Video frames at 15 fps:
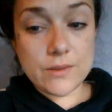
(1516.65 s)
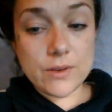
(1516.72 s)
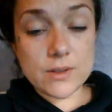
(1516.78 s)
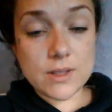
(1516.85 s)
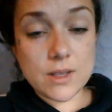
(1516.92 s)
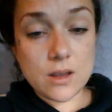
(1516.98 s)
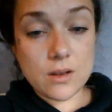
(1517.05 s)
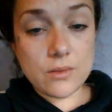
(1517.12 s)

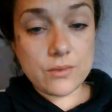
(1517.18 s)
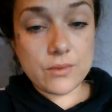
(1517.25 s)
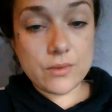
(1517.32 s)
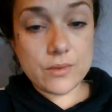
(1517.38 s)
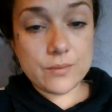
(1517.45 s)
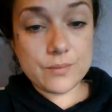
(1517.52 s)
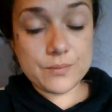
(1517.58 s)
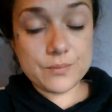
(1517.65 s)
yourself,
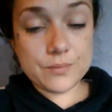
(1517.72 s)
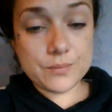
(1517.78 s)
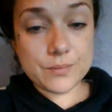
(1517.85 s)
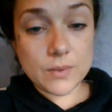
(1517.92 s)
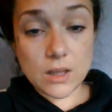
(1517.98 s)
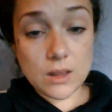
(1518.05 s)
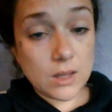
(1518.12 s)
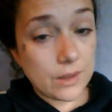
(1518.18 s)

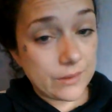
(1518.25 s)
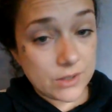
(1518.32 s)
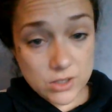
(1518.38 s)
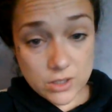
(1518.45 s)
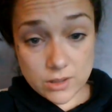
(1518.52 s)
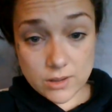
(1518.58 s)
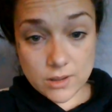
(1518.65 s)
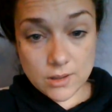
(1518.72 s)
love each
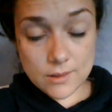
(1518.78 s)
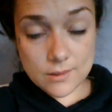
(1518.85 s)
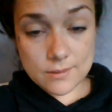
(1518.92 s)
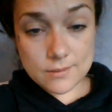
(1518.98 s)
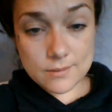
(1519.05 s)
other.